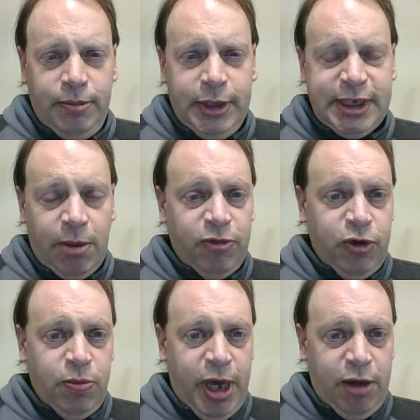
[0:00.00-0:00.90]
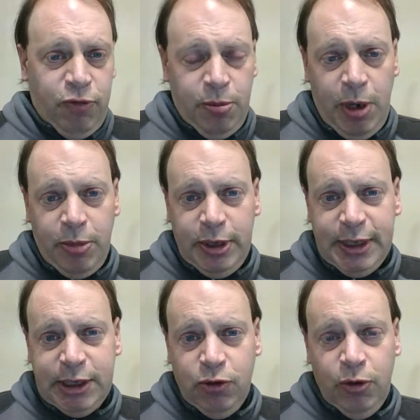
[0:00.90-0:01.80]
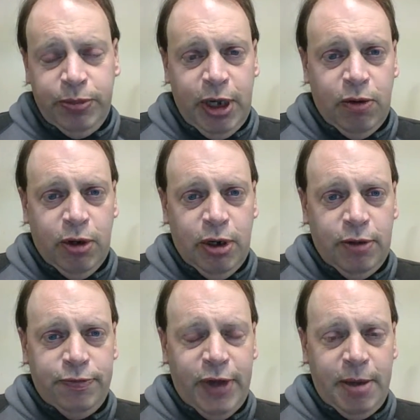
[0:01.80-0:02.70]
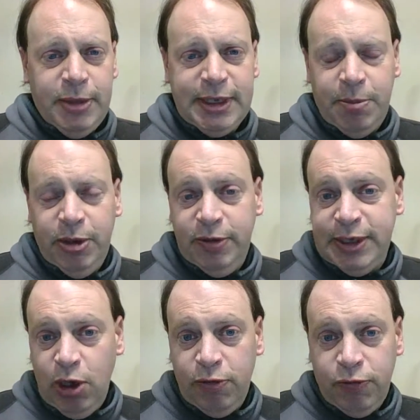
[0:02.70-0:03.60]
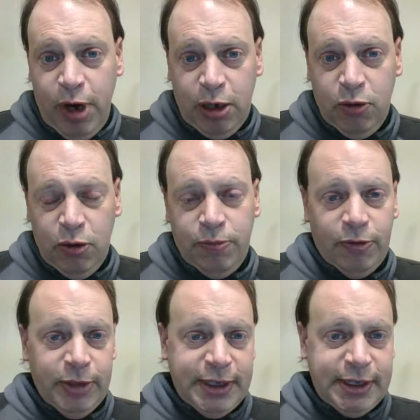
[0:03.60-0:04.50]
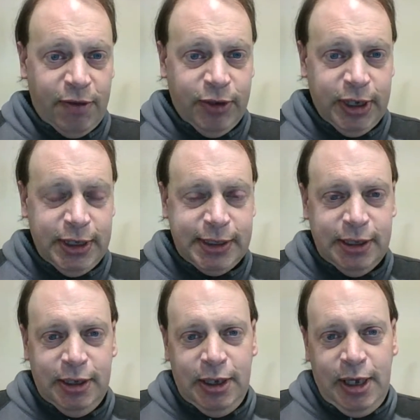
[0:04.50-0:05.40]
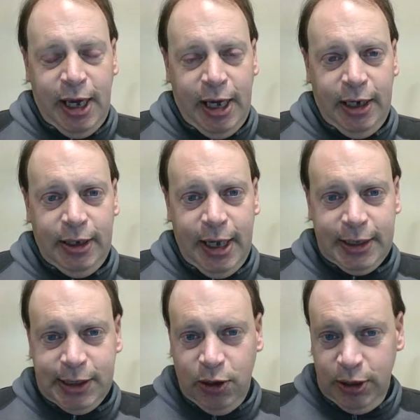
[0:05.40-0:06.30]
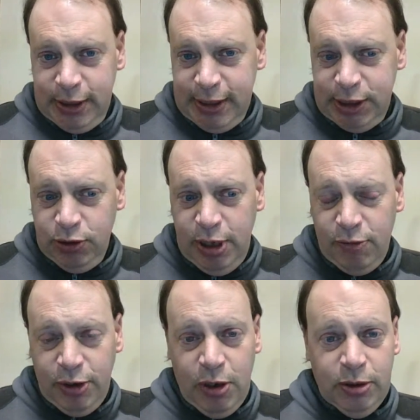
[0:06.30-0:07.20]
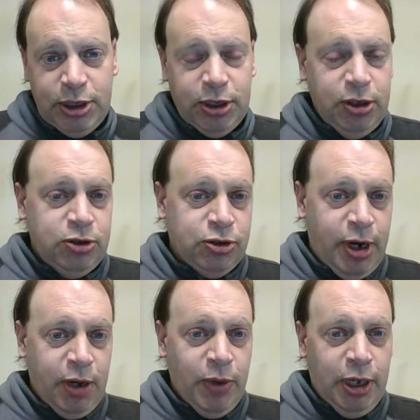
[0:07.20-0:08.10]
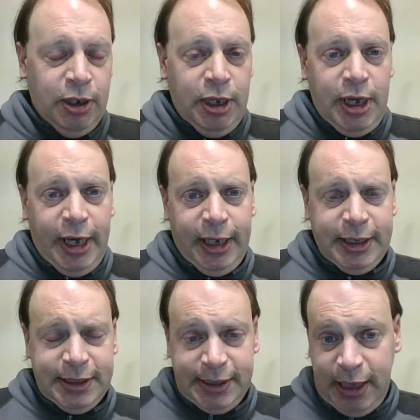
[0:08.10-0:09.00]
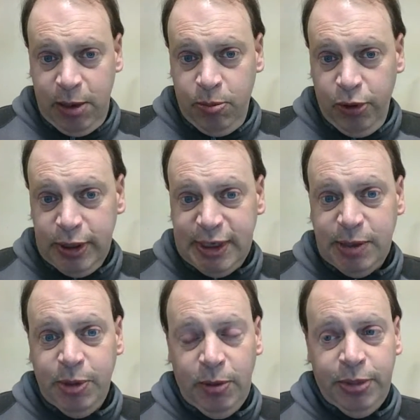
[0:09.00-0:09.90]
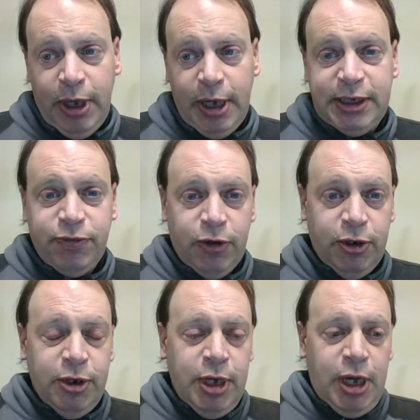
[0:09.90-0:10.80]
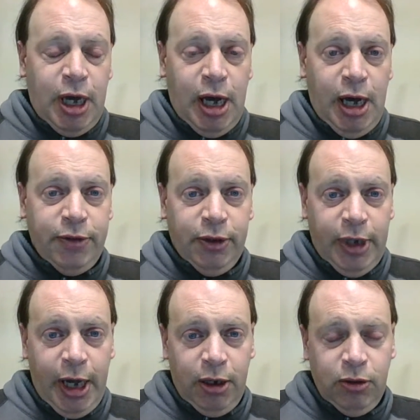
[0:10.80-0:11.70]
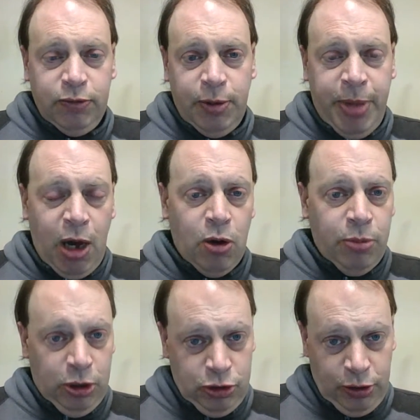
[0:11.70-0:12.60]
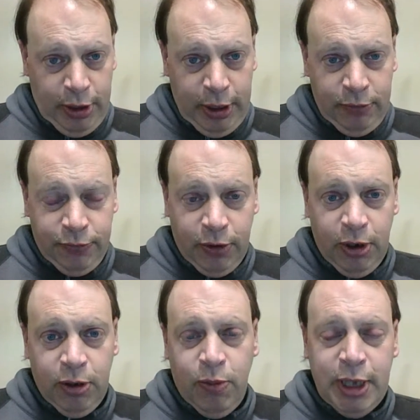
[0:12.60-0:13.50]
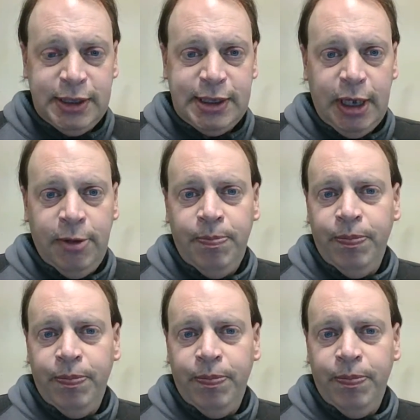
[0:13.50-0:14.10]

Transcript: Some of you may have remembered this group. They were a famous, I believe, soft rock group from the 70s. And in that song, it says, you'll never know until you try. Well, I guess the same principle applies for the Powerball drawing for Wednesday.